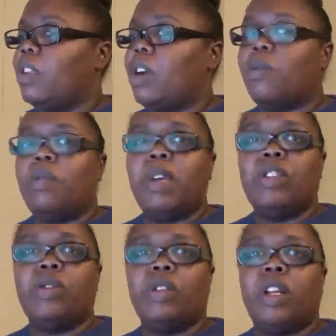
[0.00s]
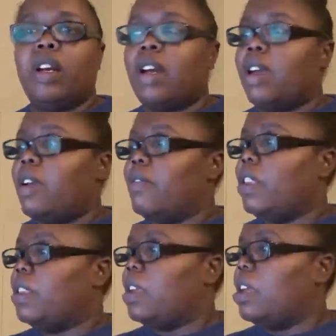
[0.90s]
I want to make sure that I got
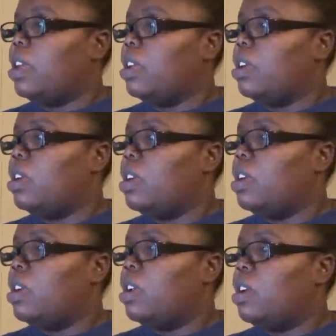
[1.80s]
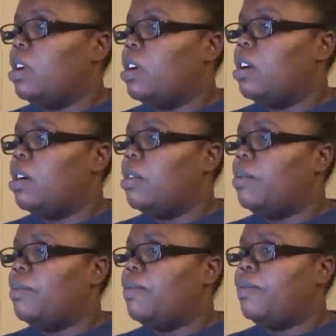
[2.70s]
everything um,